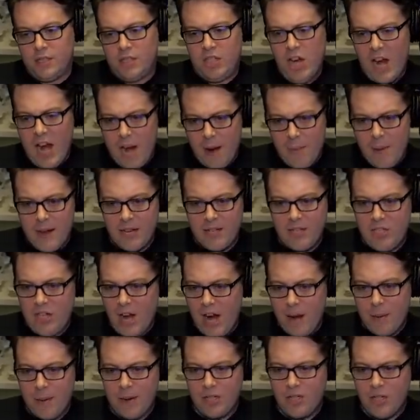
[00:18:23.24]
Damn it!
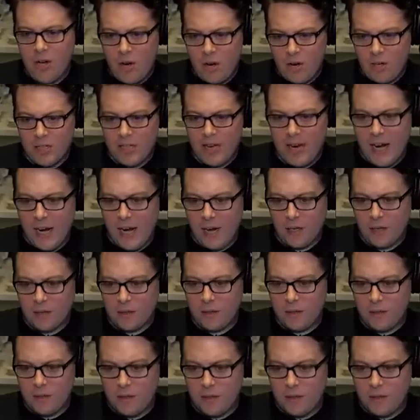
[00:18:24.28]
Damn it! Oh the hell!